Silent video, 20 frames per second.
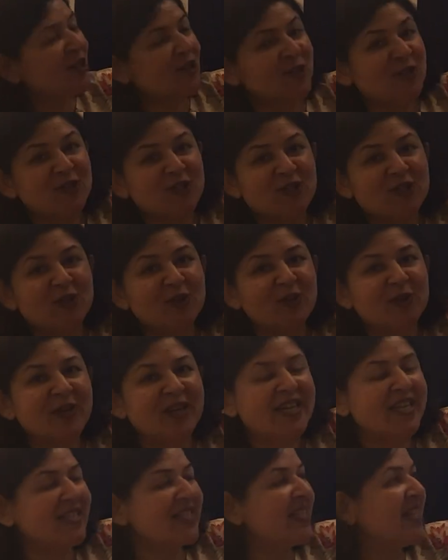to
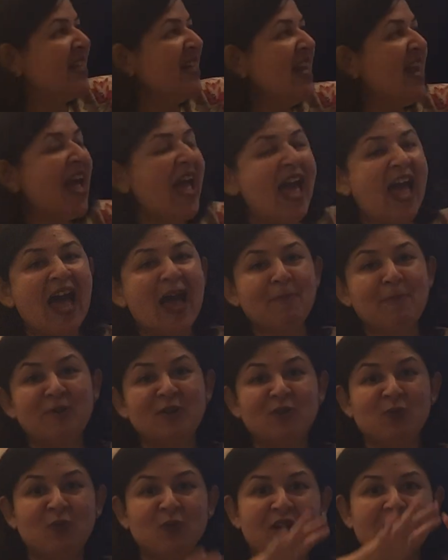squeeze it
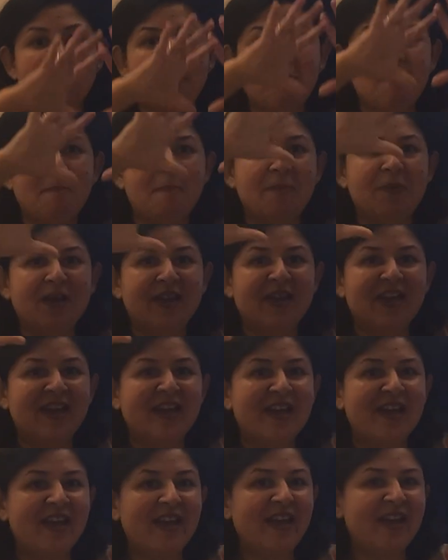between
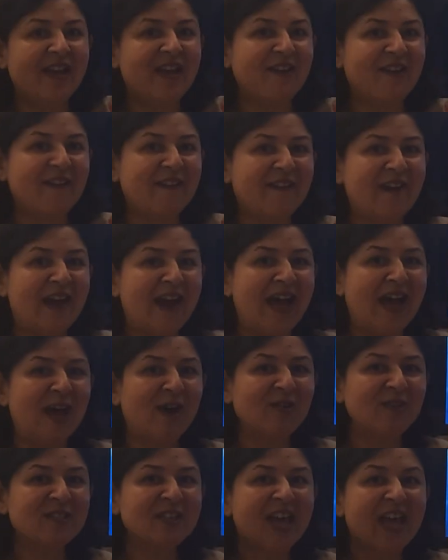big
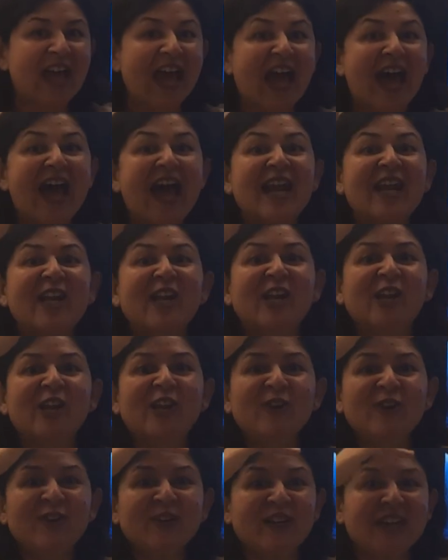clouds and
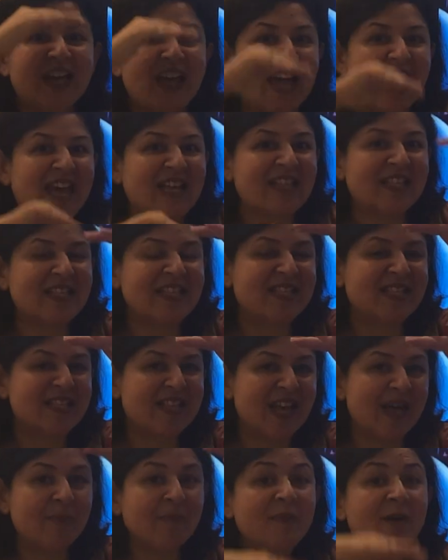look at
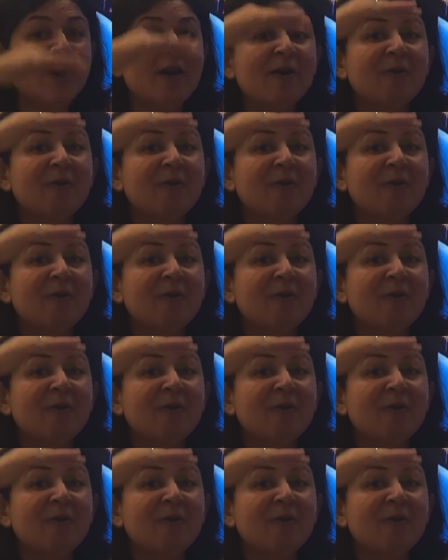some